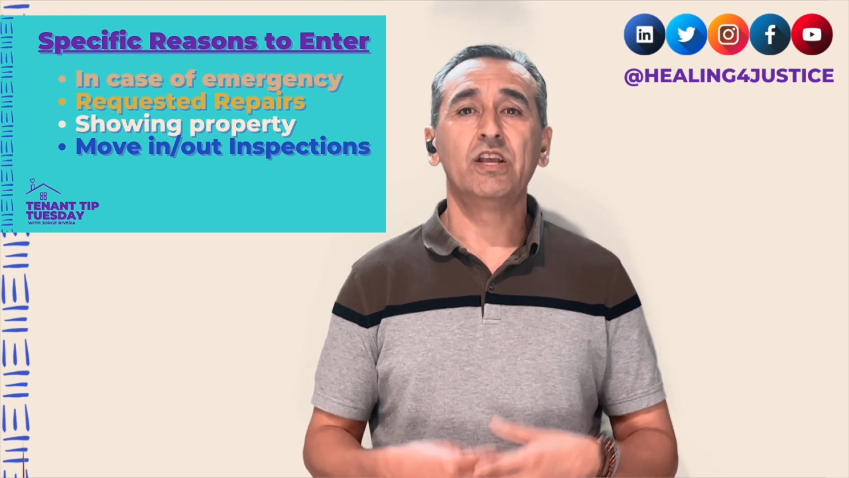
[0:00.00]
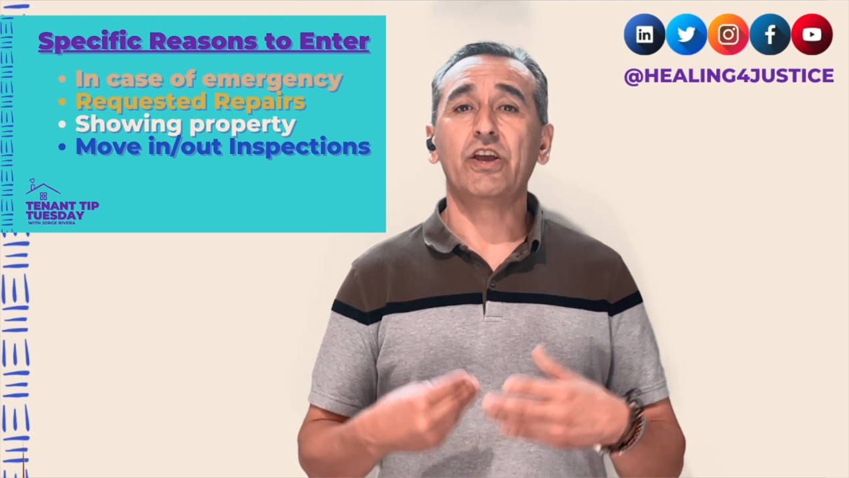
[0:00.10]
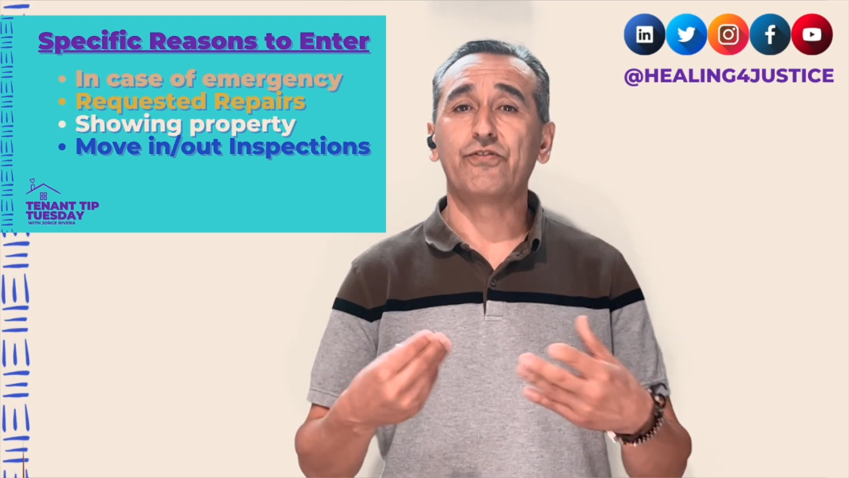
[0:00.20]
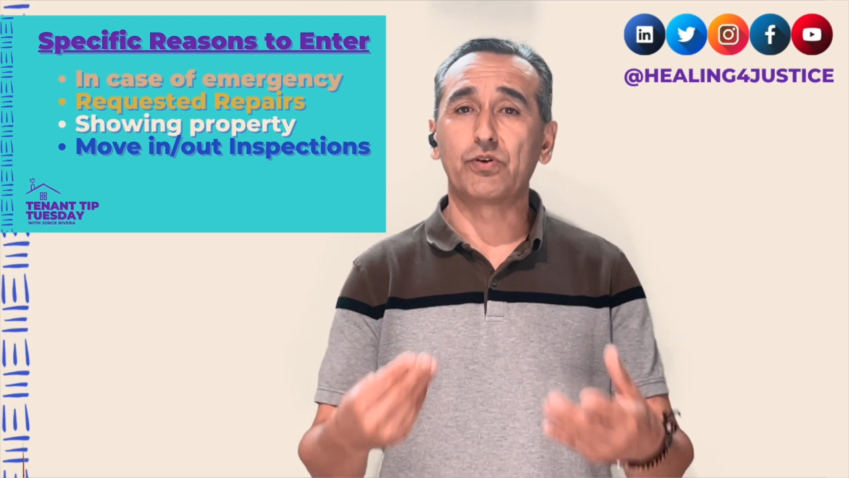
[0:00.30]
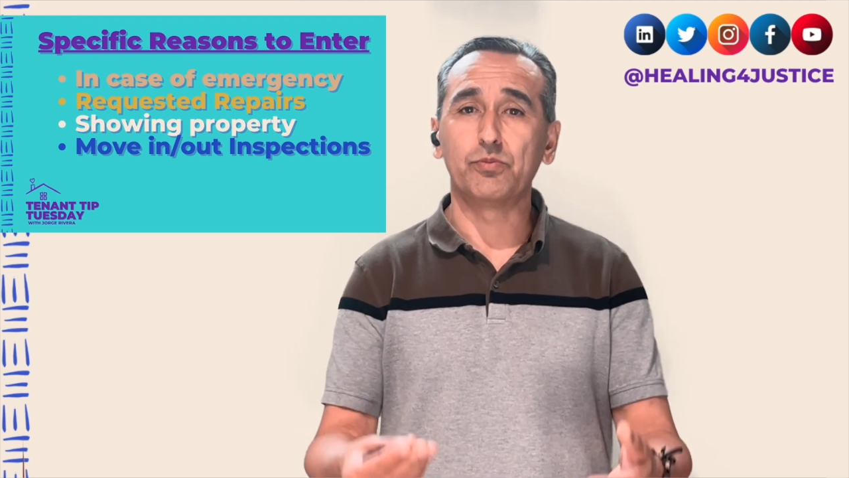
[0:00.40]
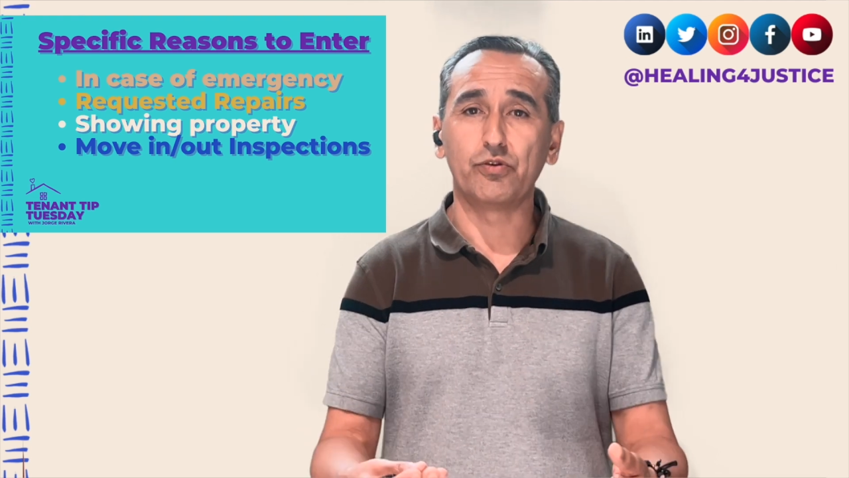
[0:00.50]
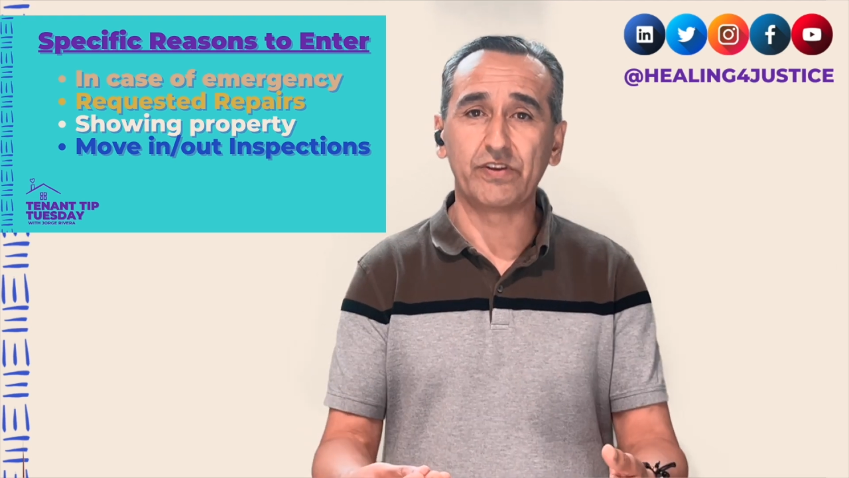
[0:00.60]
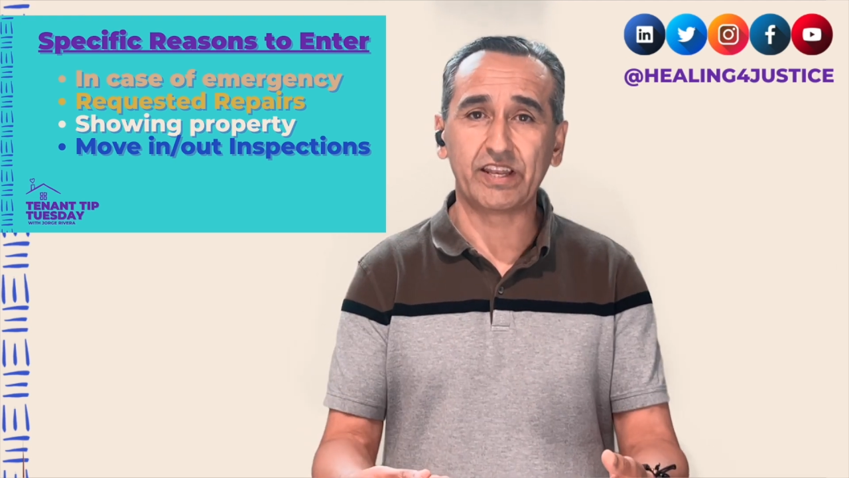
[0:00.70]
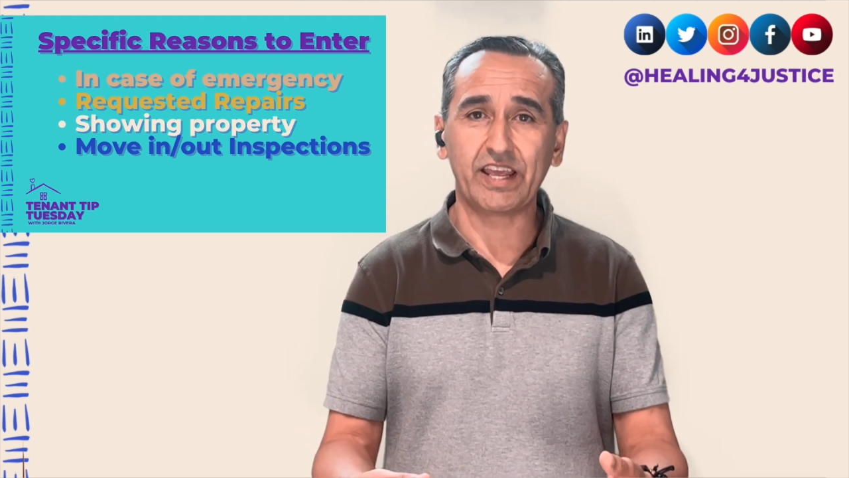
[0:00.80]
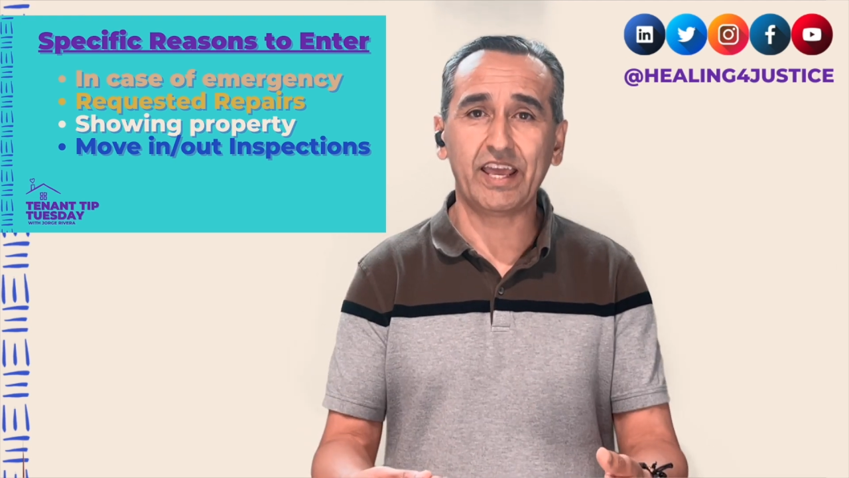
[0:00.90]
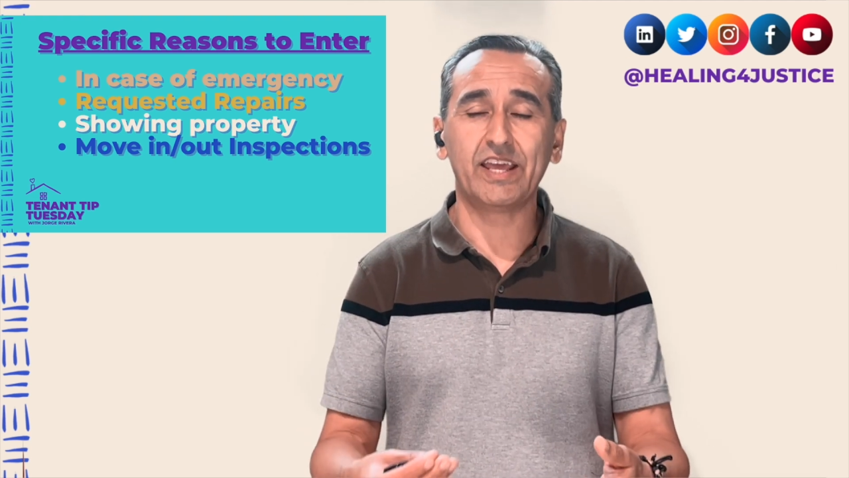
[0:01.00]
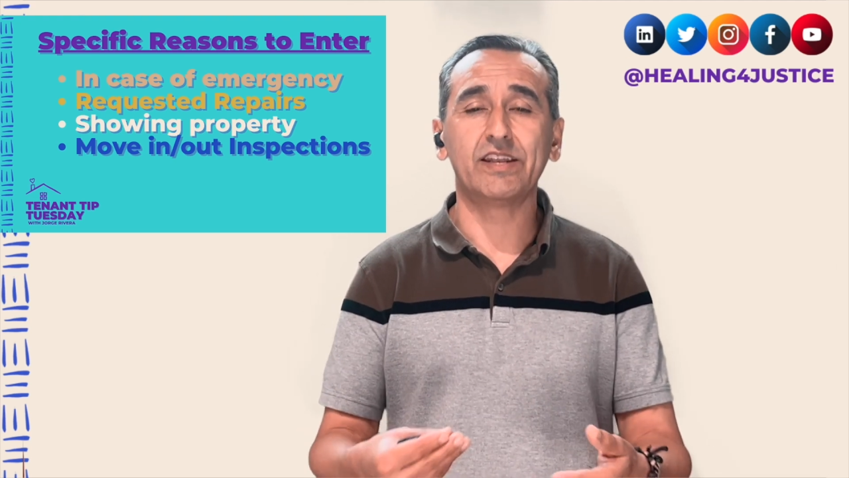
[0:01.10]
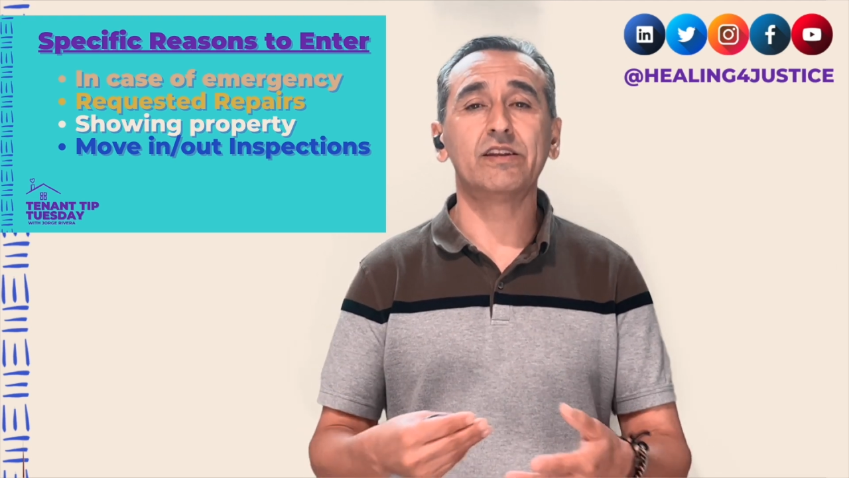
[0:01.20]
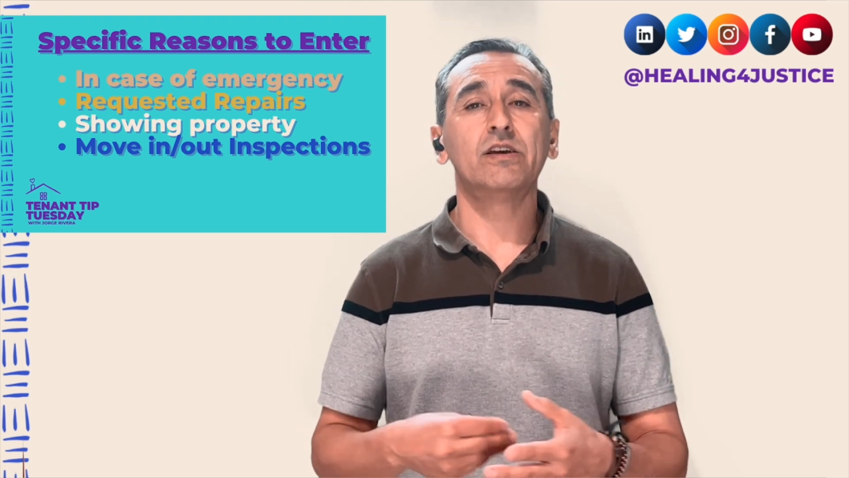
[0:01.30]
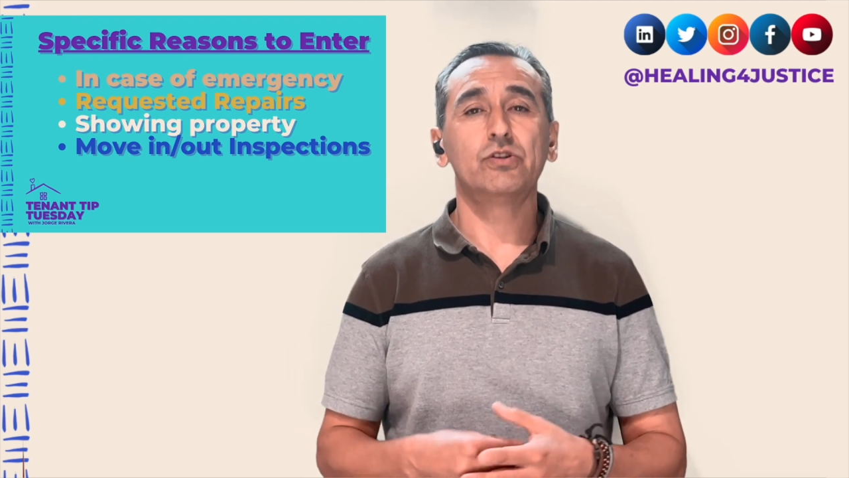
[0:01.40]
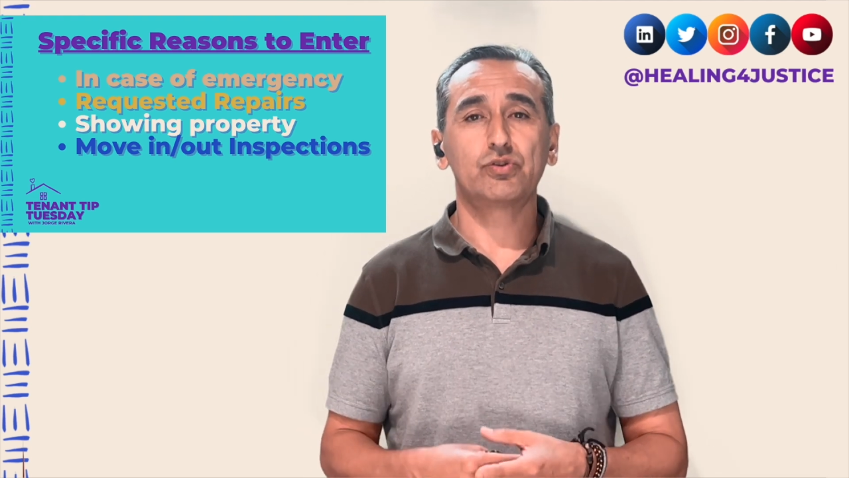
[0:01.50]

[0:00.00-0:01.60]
If you're moving in